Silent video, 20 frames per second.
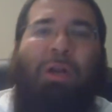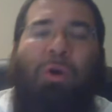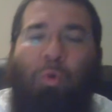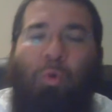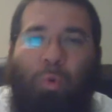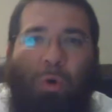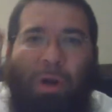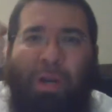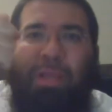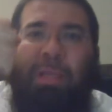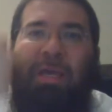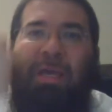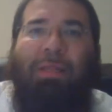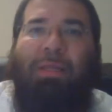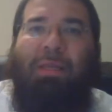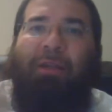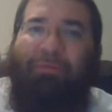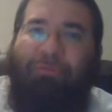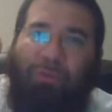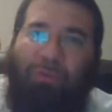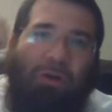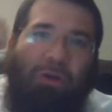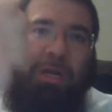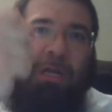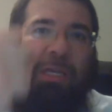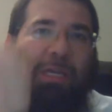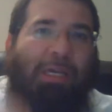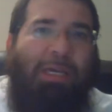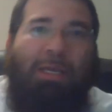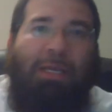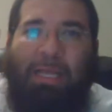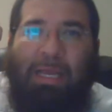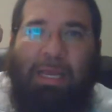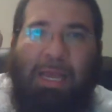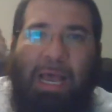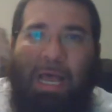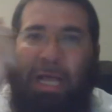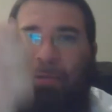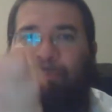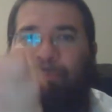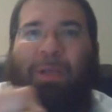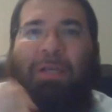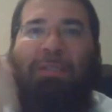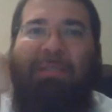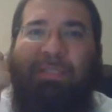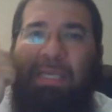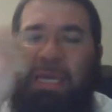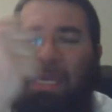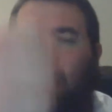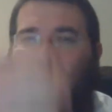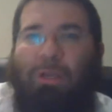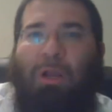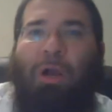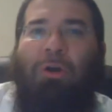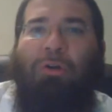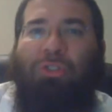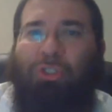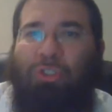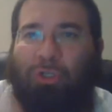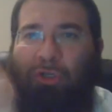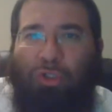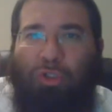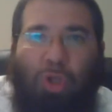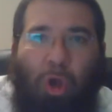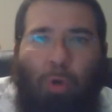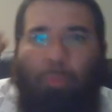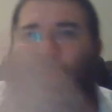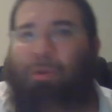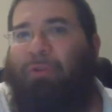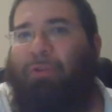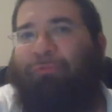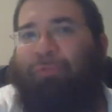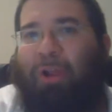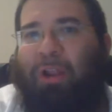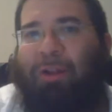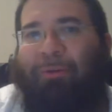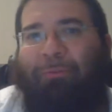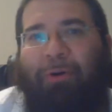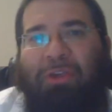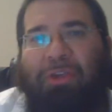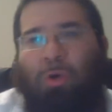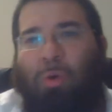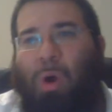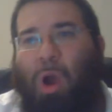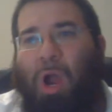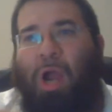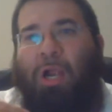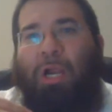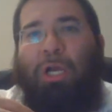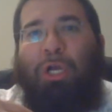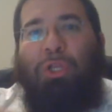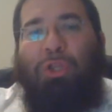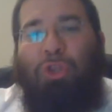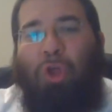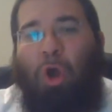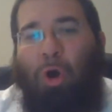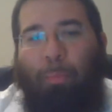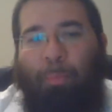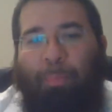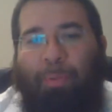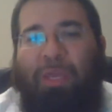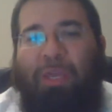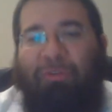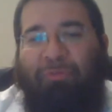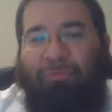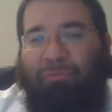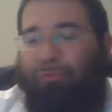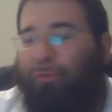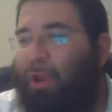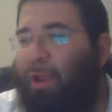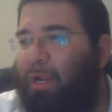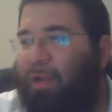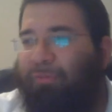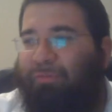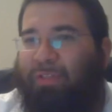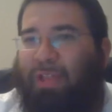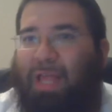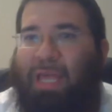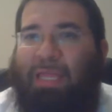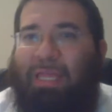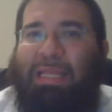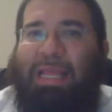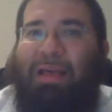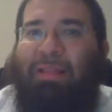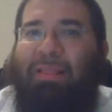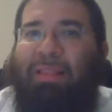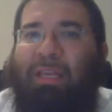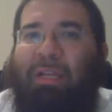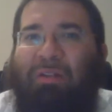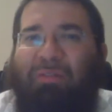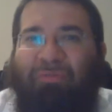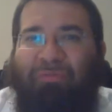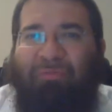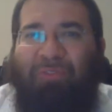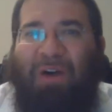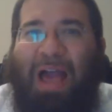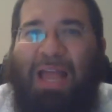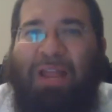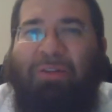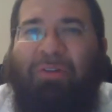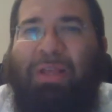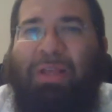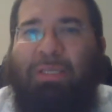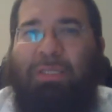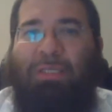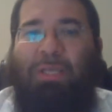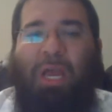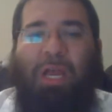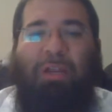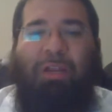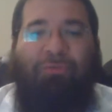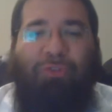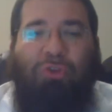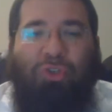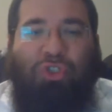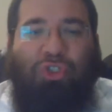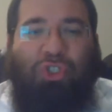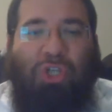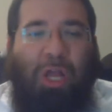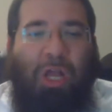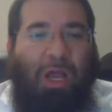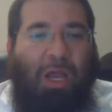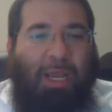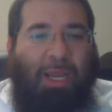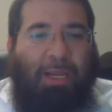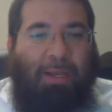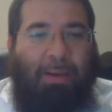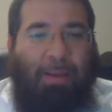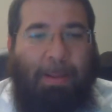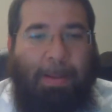we're Yid, and if you're a Yid, help us eat kosher. Don't be afraid of what you are. Don't be afraid of letting that little fire inside of you shine.